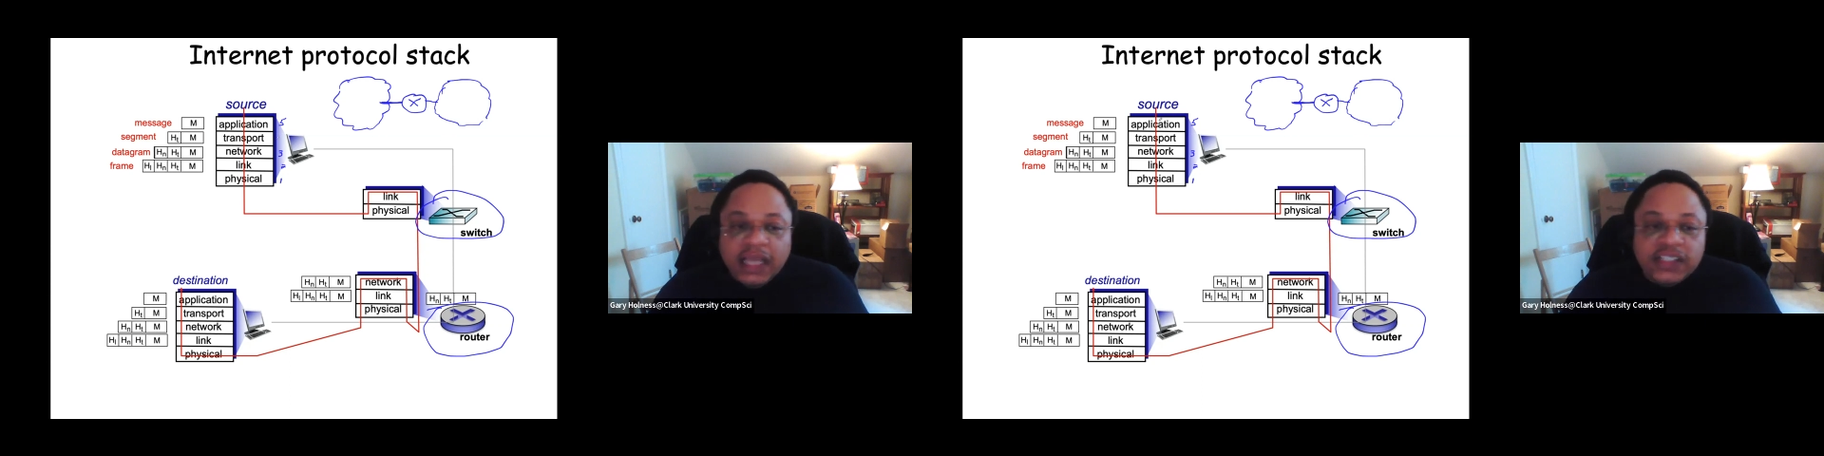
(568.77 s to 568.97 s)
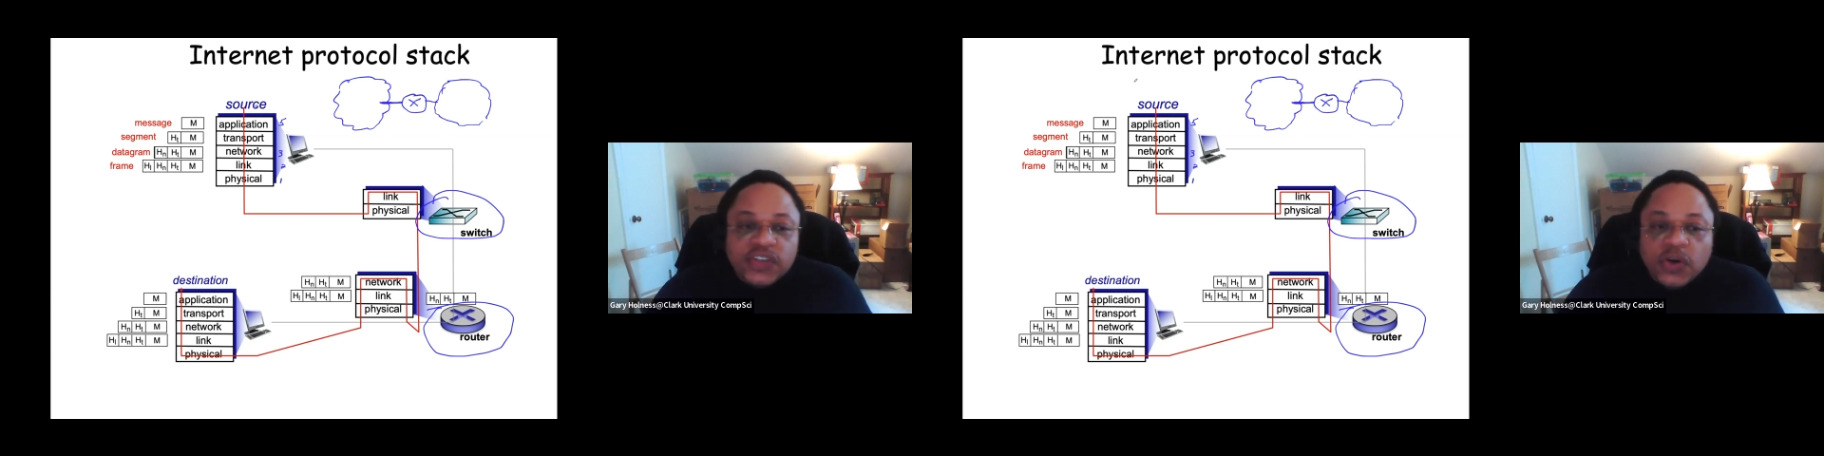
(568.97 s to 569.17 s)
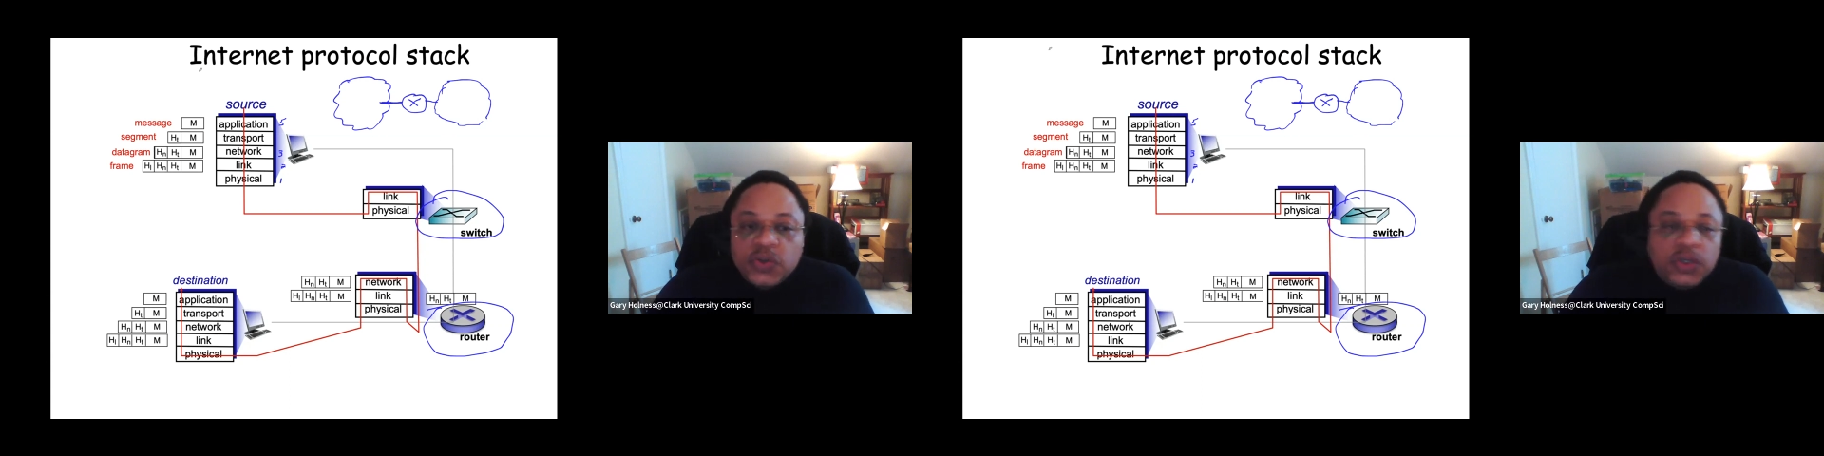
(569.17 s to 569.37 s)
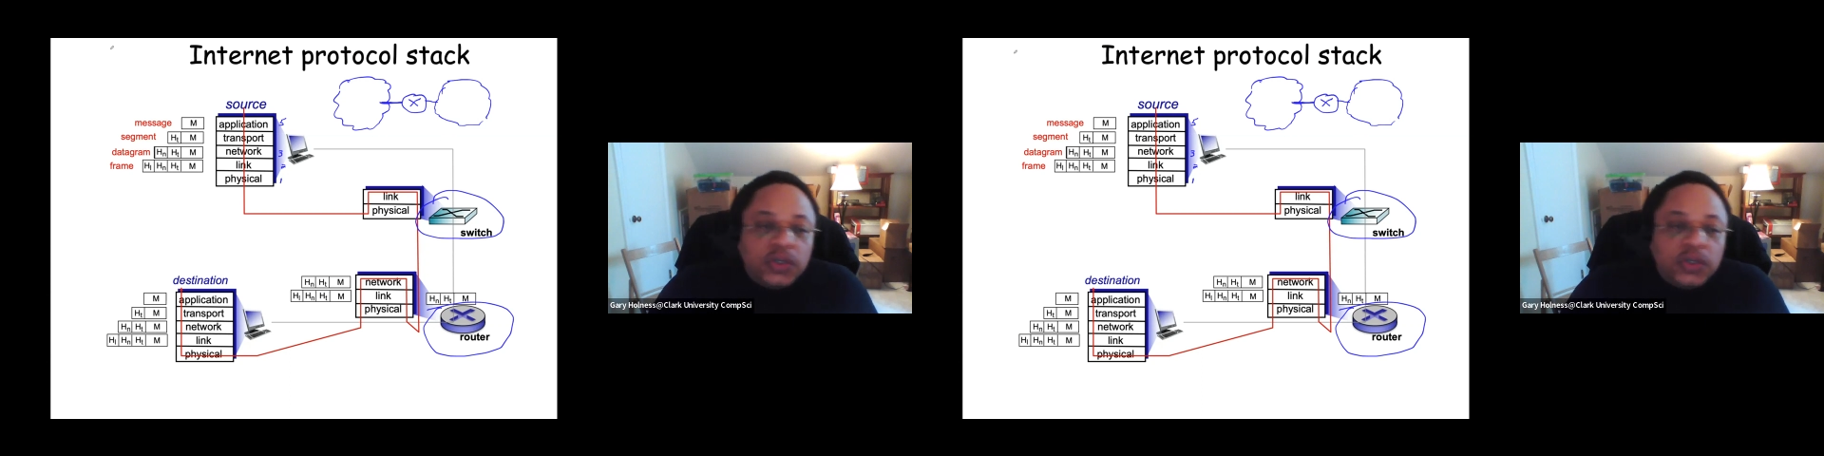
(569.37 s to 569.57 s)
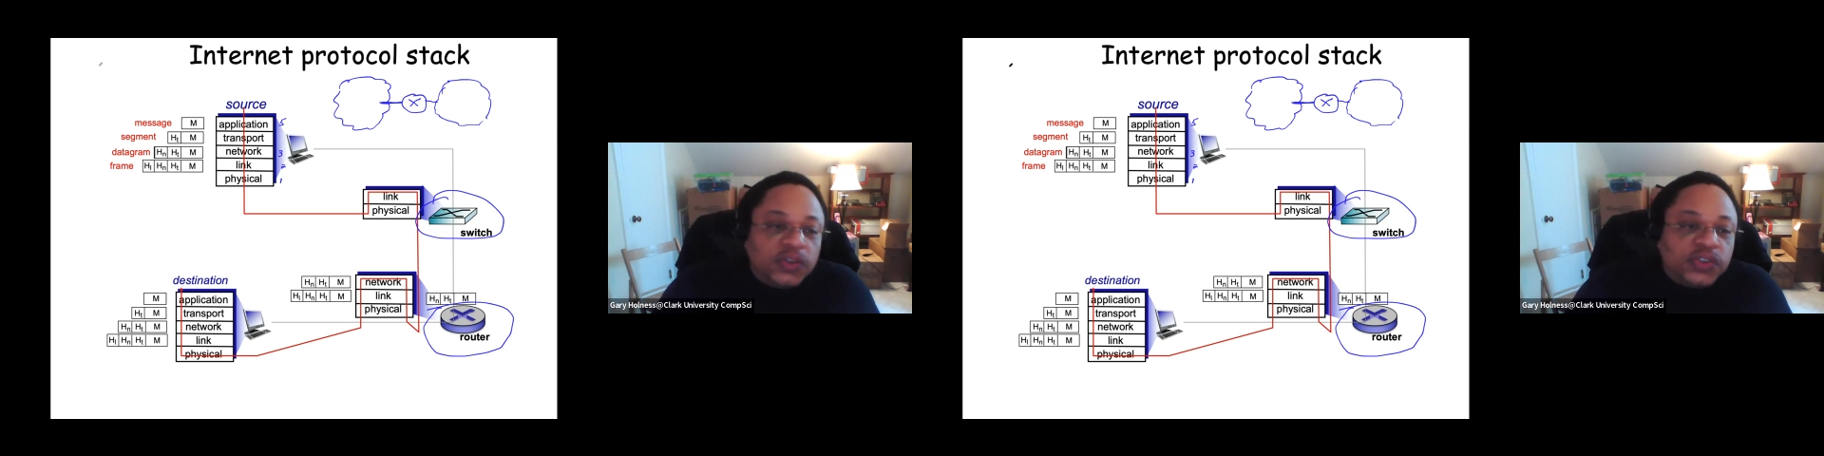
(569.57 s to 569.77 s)
And so you
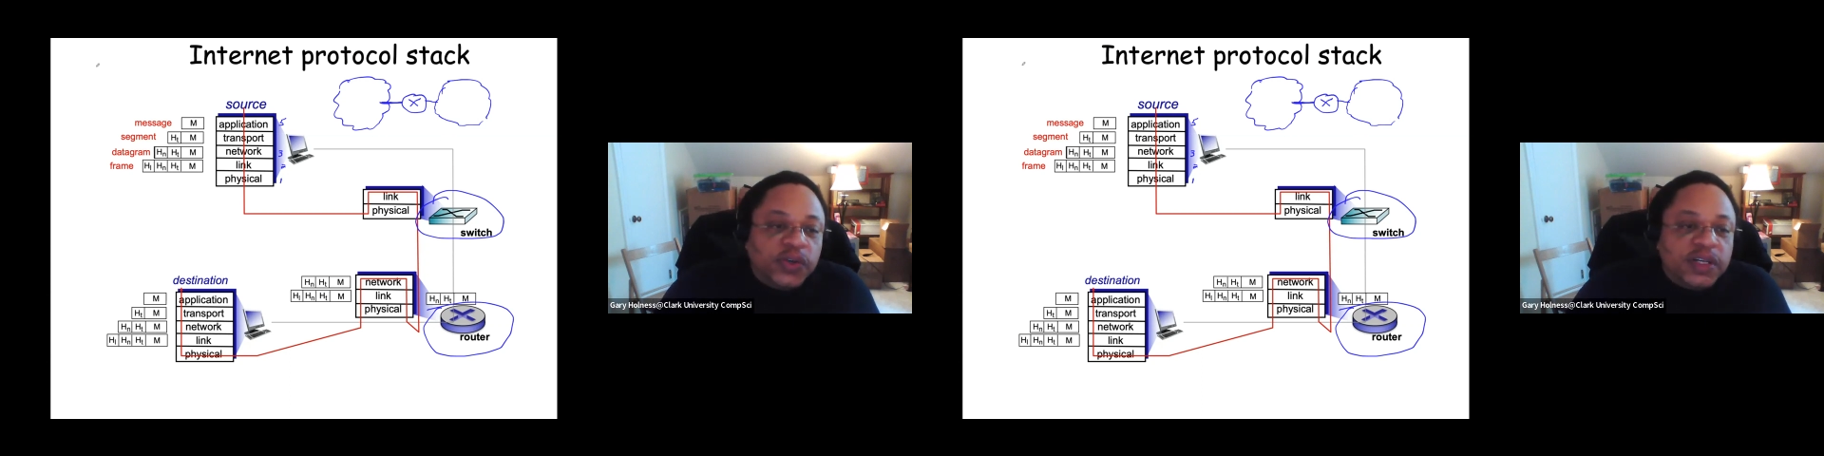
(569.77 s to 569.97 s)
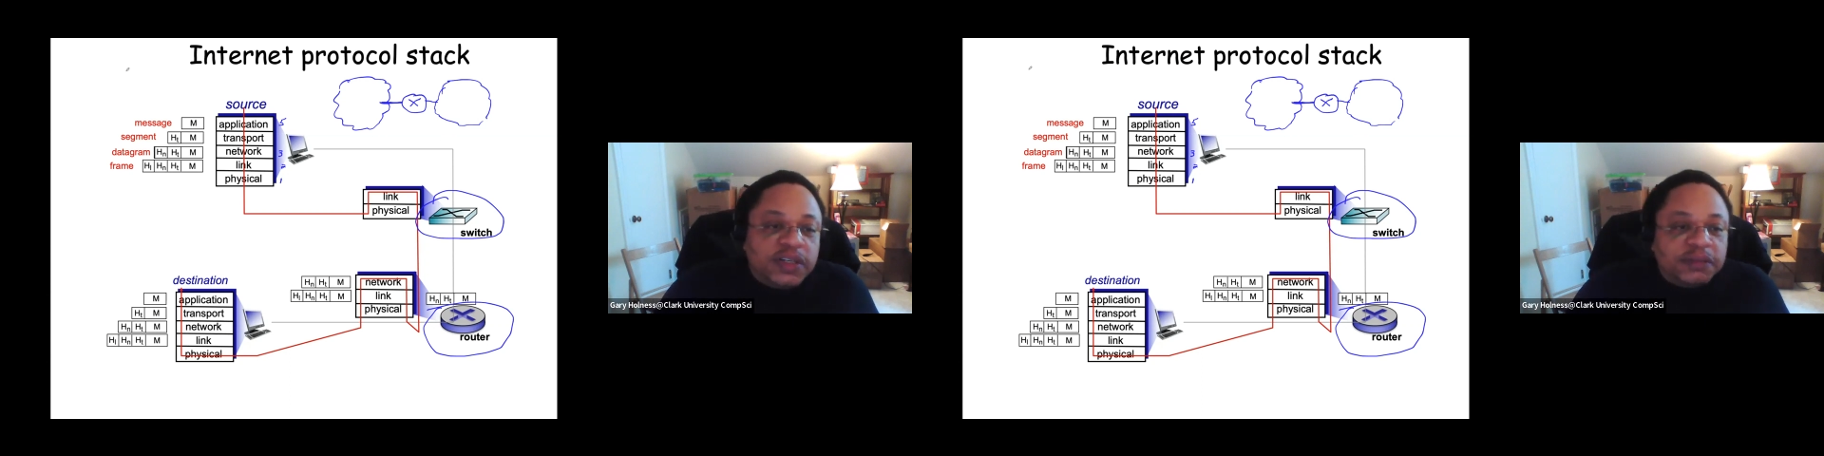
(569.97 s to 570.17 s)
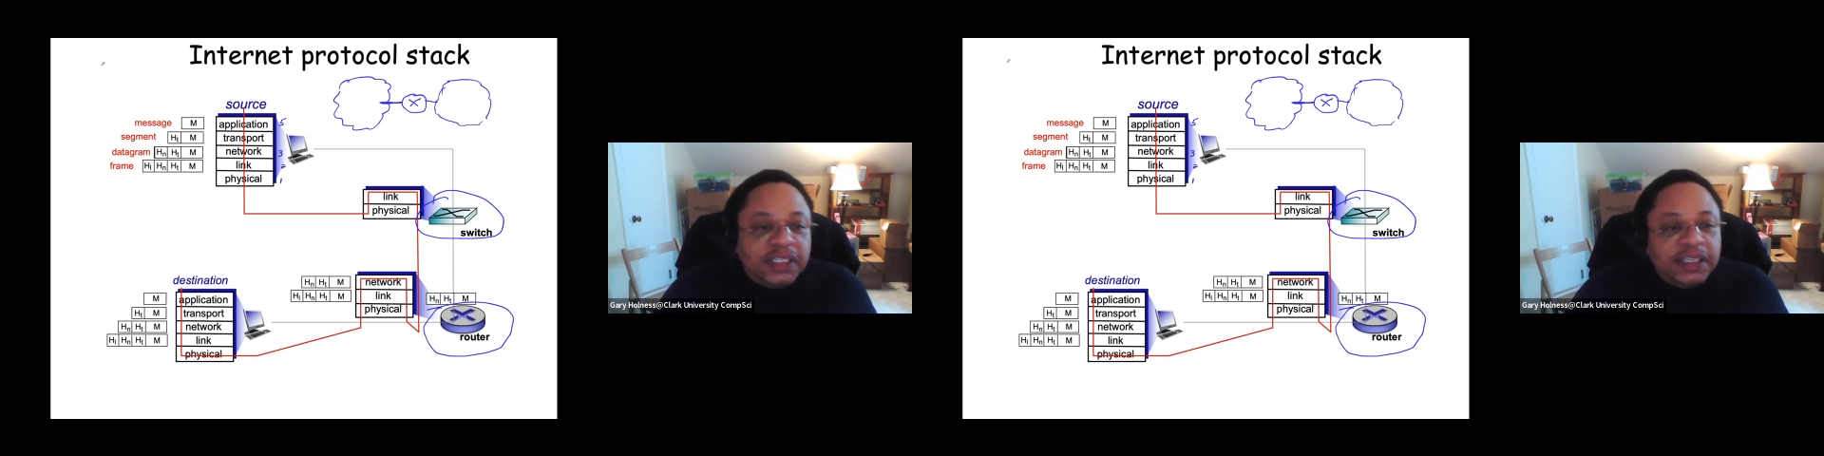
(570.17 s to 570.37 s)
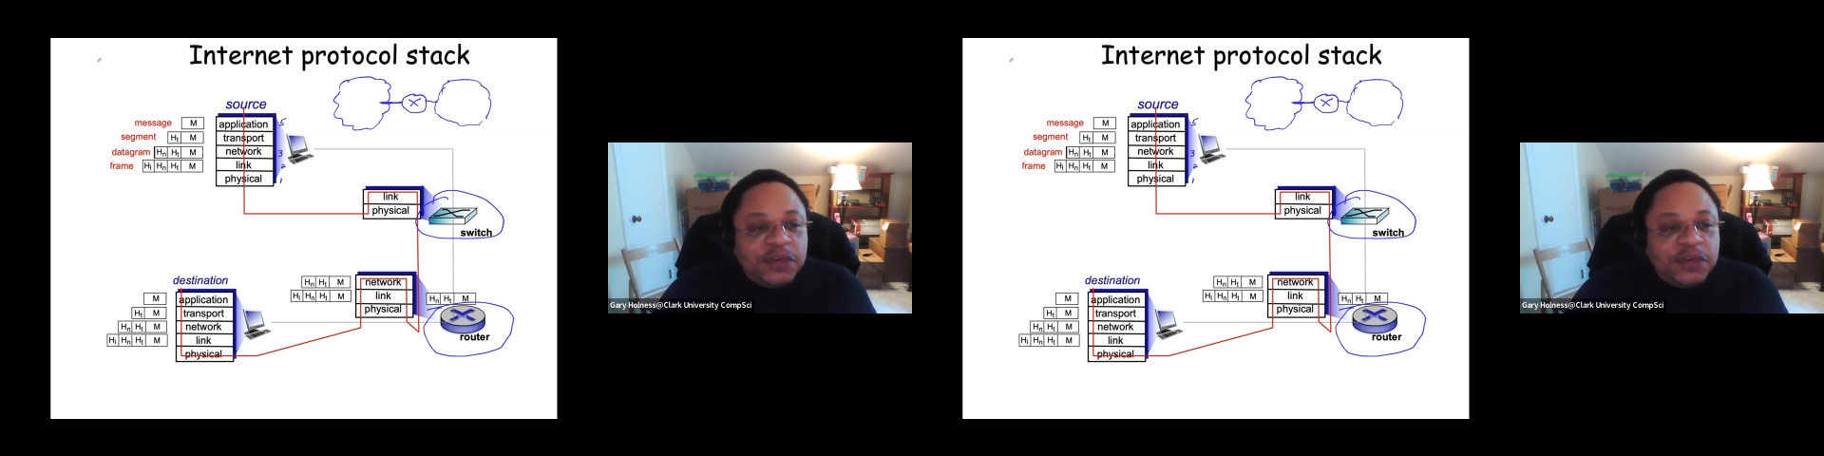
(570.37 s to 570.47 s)
could alternatively,